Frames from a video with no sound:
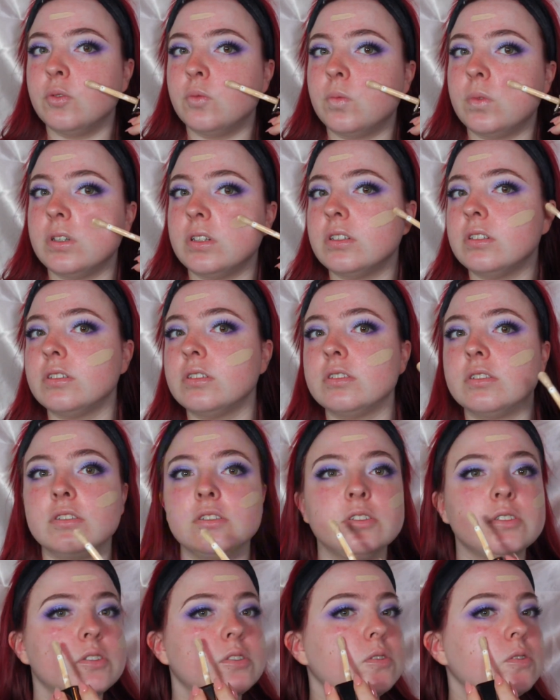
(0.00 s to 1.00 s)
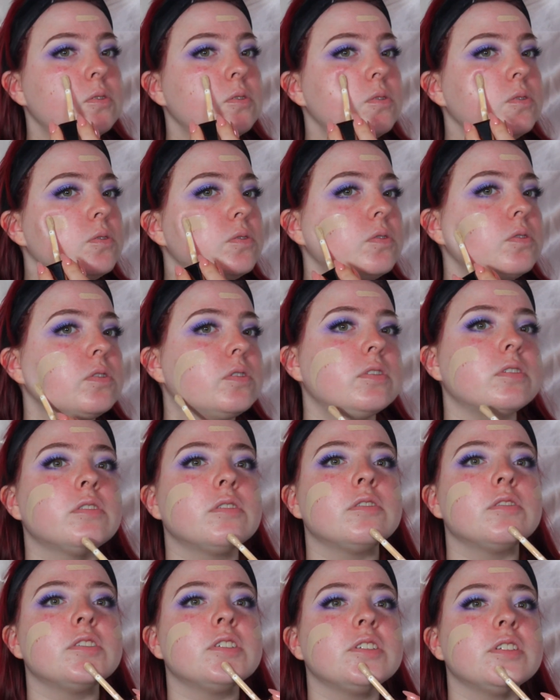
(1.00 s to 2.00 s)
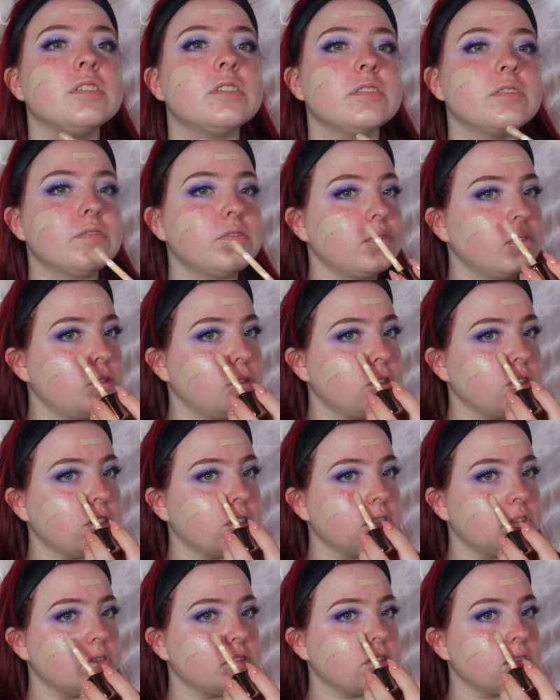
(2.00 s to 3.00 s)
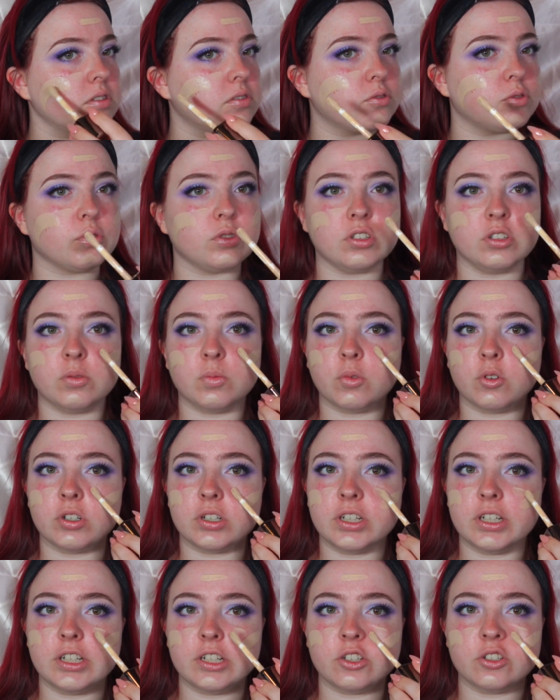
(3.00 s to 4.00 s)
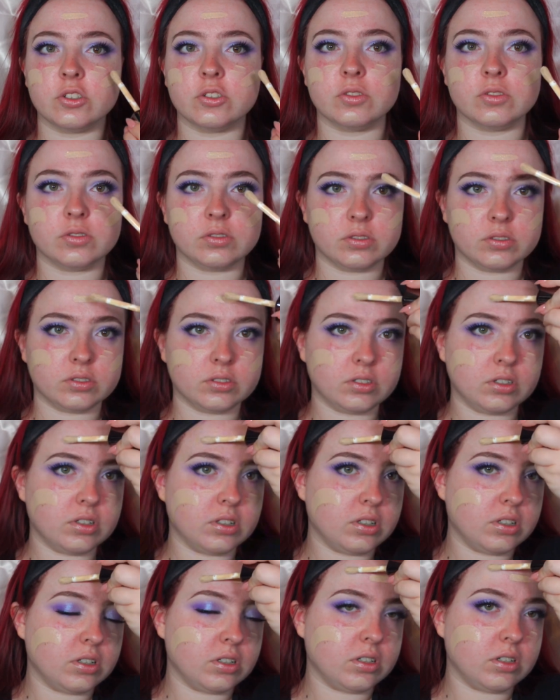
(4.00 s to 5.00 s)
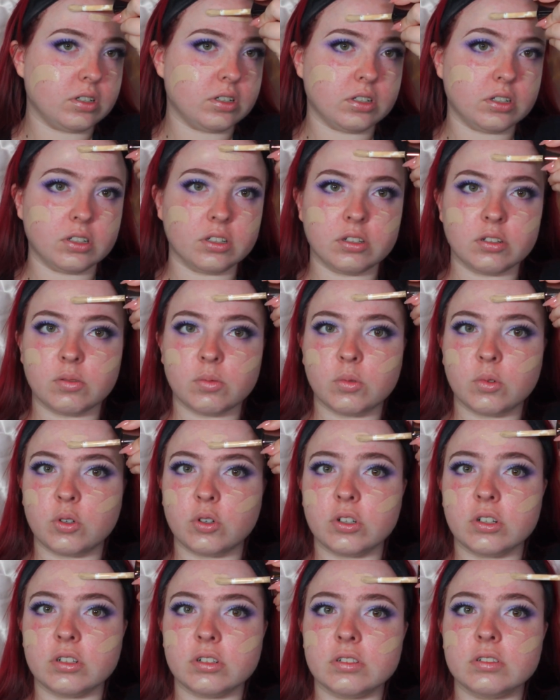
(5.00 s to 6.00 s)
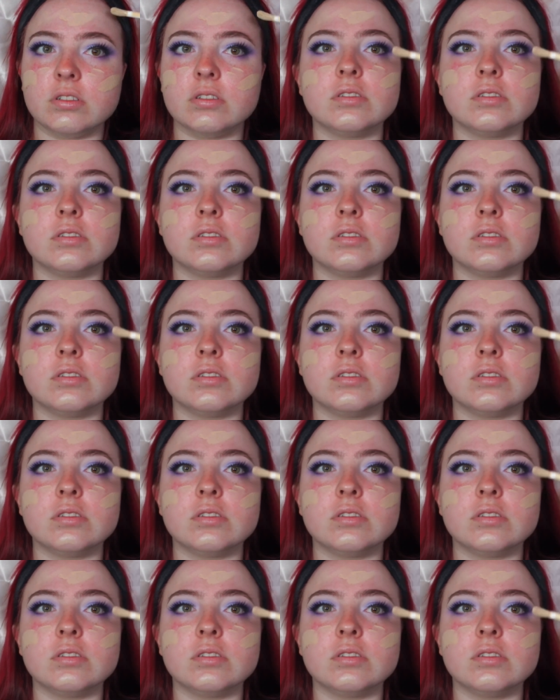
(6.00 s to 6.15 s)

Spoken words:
1, 2, 3, 4. I'll do a little more here. A little more.